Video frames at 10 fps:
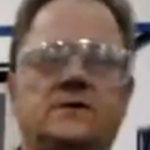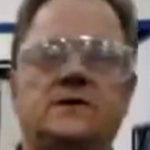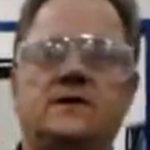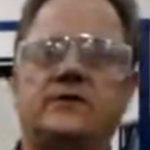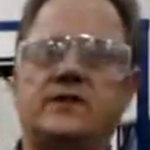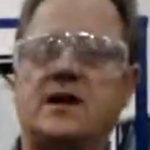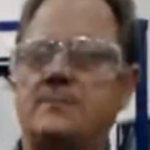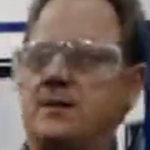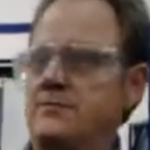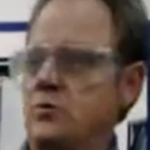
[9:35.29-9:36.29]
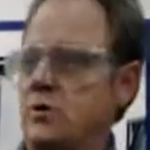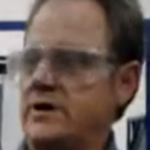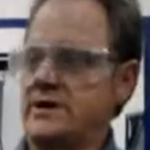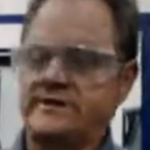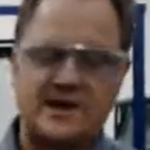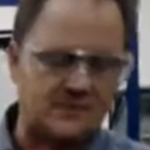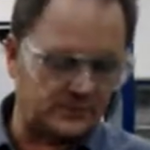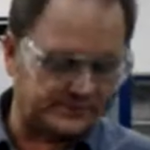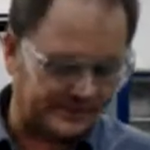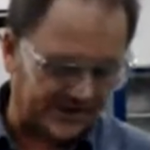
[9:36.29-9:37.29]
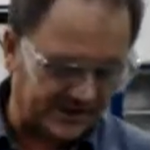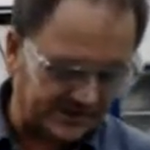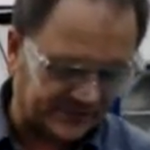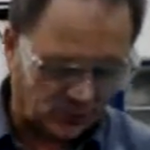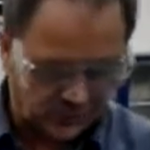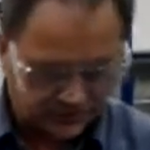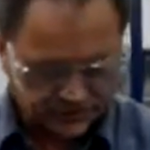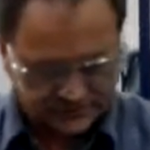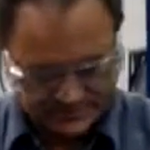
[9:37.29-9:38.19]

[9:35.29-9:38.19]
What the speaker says: and there's a couple of you working at a table. Take the torch.